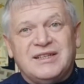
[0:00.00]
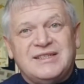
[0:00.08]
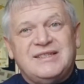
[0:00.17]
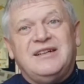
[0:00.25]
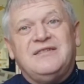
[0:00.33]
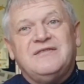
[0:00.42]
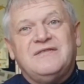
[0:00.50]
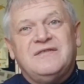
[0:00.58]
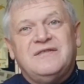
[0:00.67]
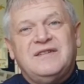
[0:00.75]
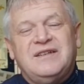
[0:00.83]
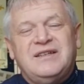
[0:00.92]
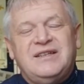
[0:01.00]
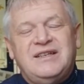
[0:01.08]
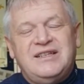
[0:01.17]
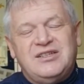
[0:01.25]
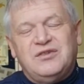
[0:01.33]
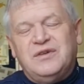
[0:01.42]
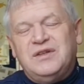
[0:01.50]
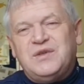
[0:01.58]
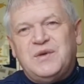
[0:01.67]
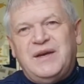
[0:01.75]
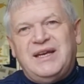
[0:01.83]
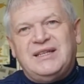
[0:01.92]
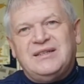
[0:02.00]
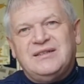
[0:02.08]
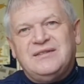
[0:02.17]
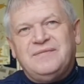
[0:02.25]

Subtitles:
itself is going to end.